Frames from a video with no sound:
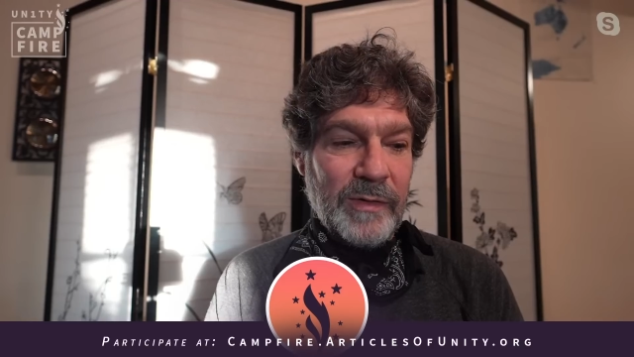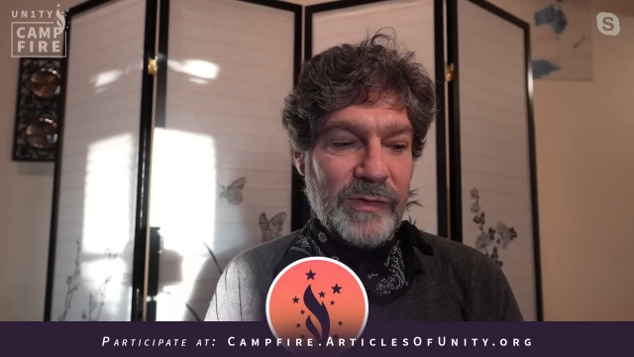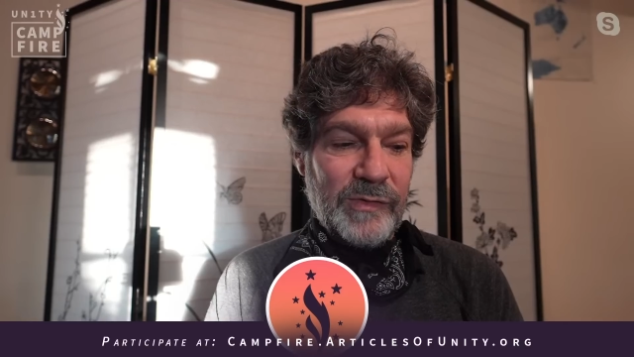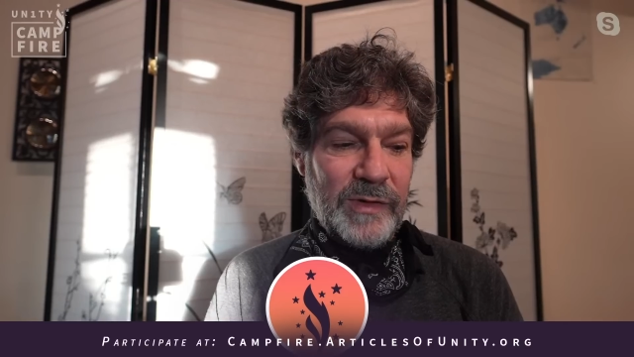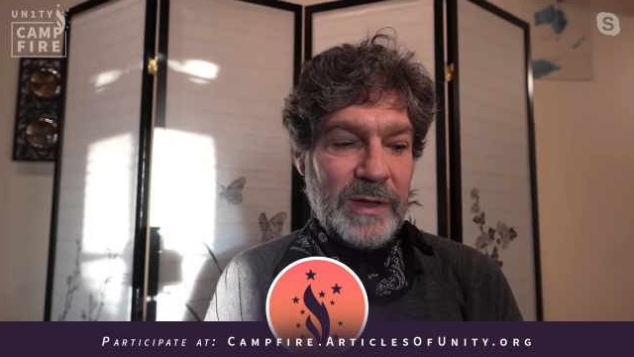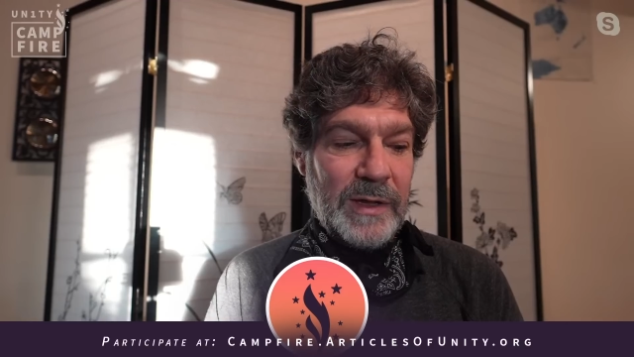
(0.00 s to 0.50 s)

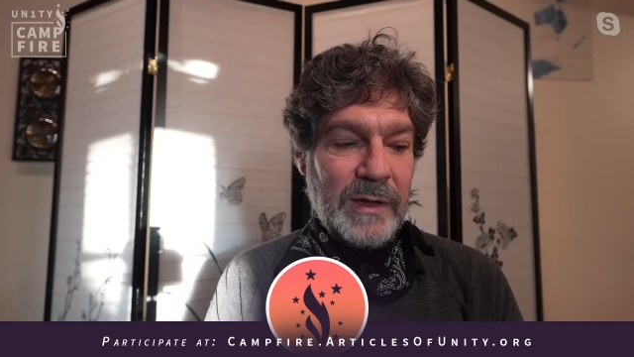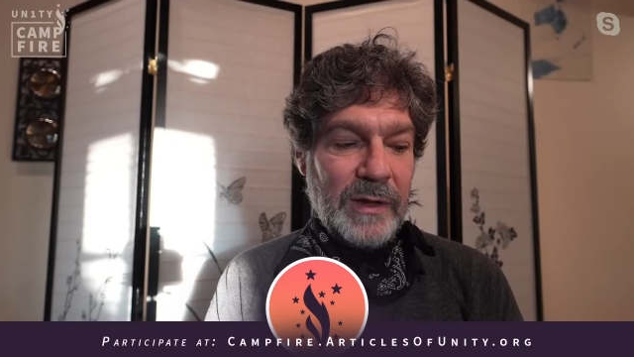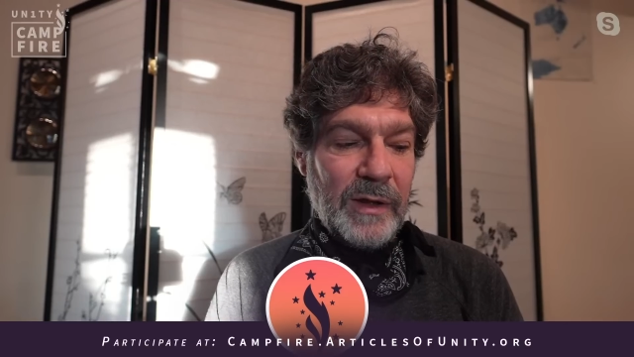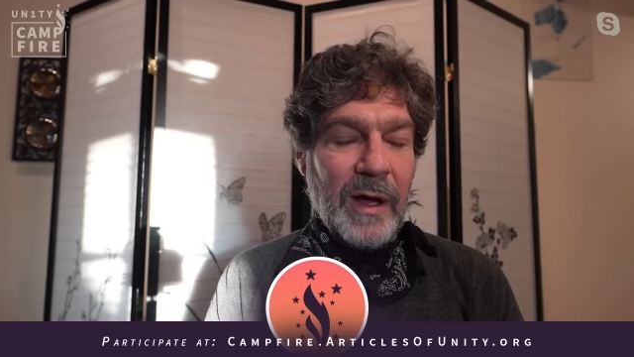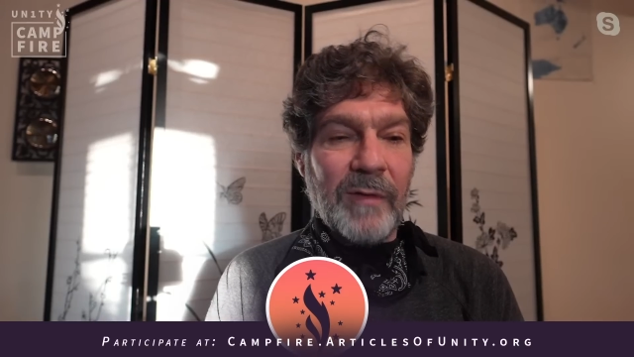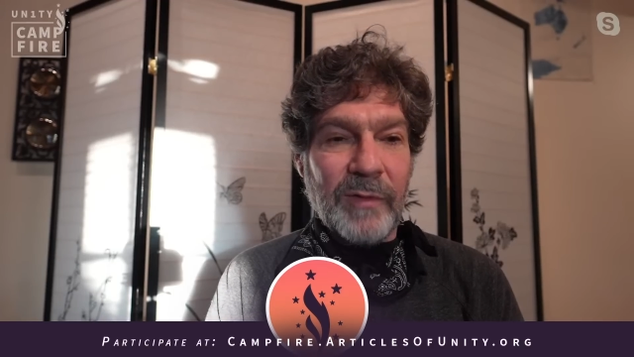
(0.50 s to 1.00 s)
see
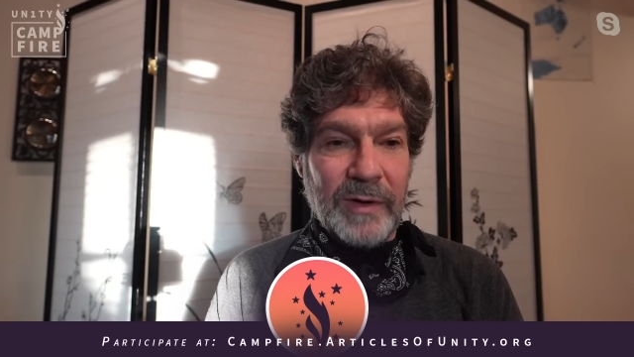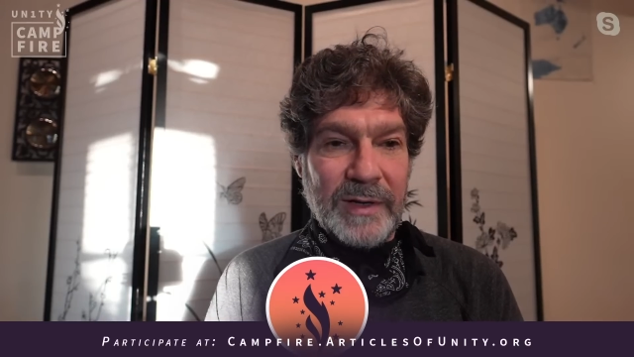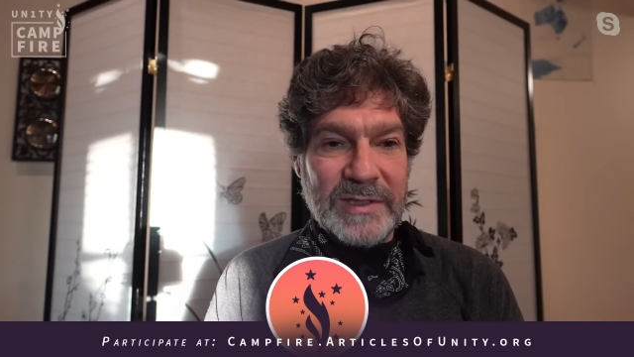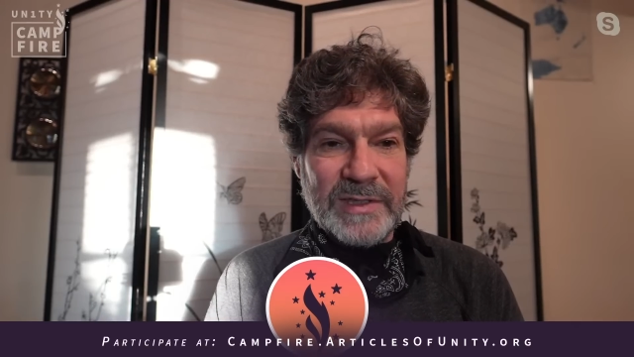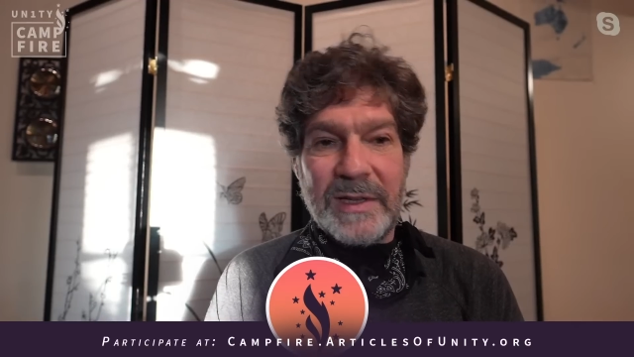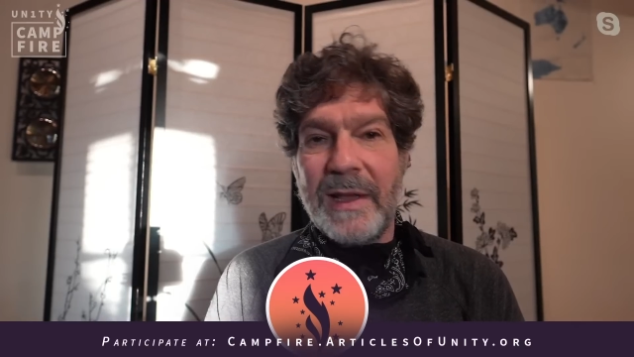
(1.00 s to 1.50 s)

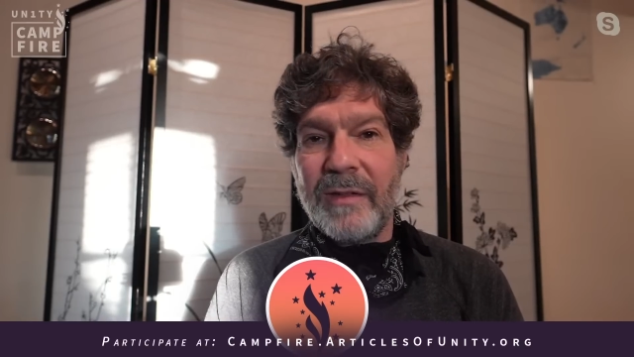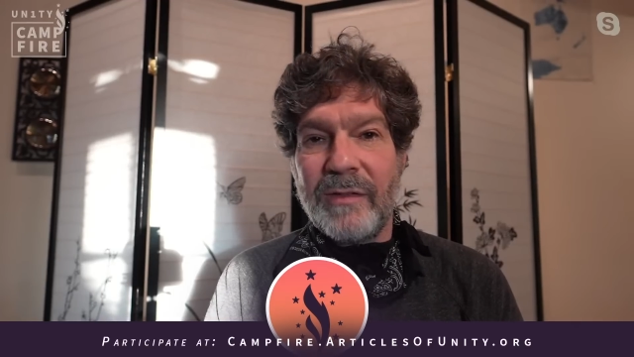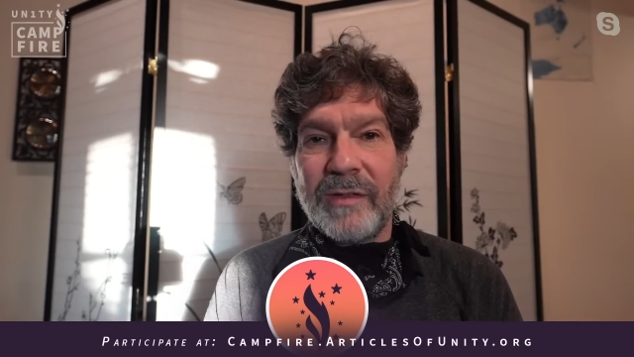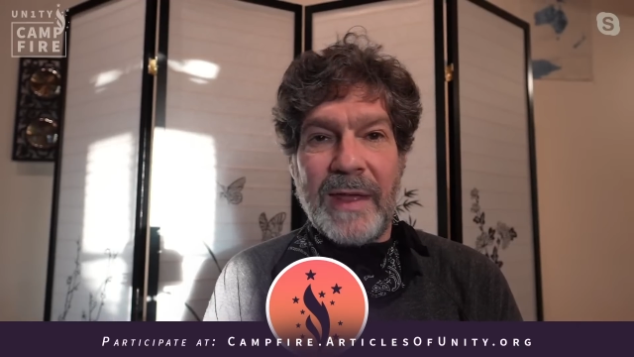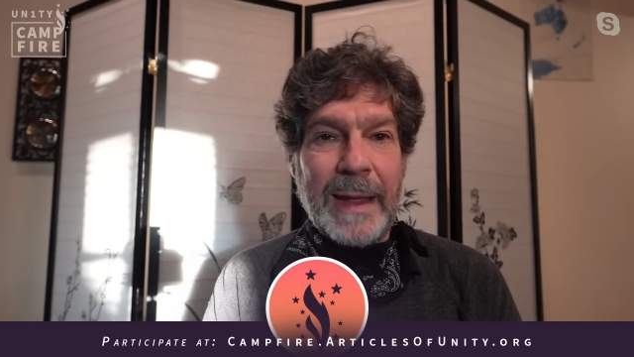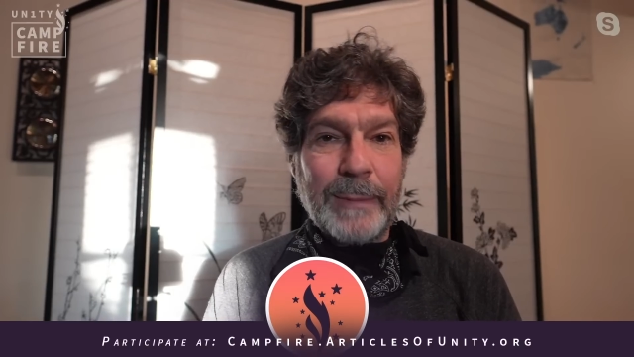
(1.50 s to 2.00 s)
governance
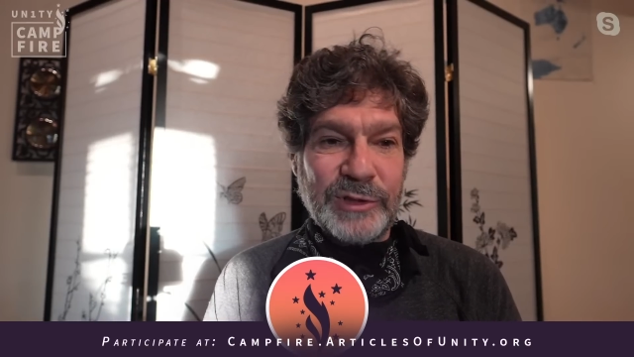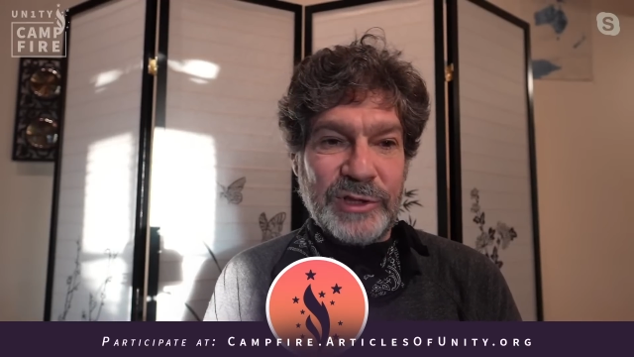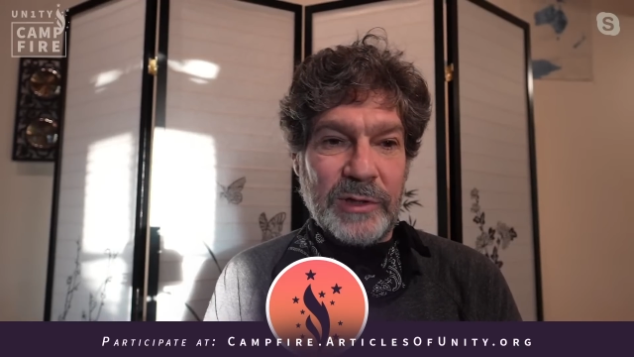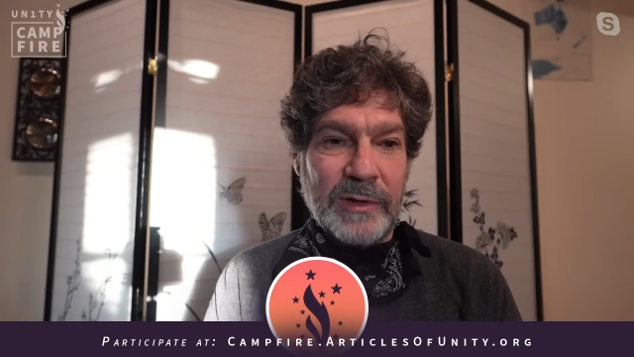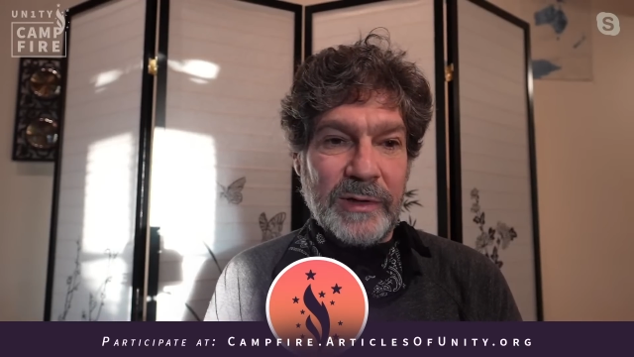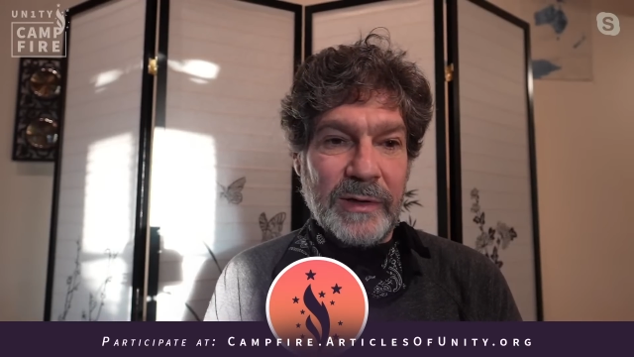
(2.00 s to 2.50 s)
as
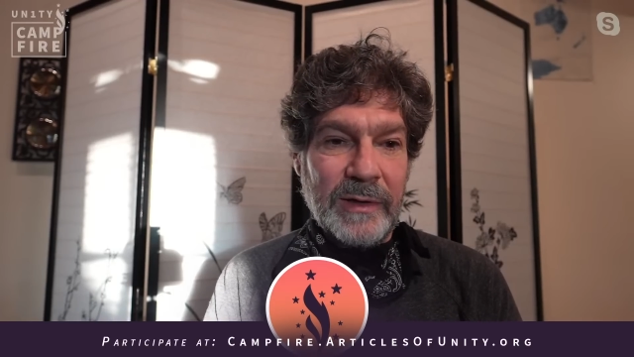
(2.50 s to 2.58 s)
captured